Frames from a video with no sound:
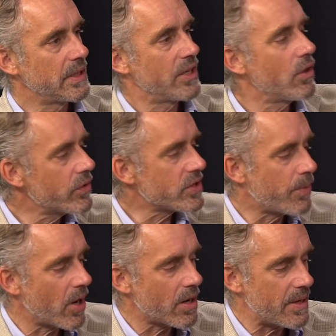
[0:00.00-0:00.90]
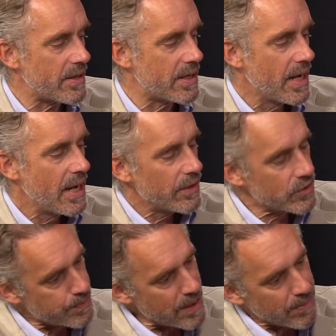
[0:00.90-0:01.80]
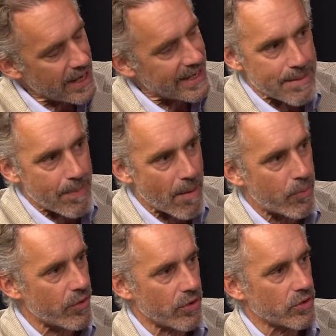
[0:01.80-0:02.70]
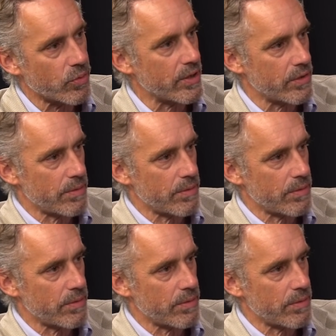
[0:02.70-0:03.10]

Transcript: You know, there's a part of me that there's people I keep up with on Twitter,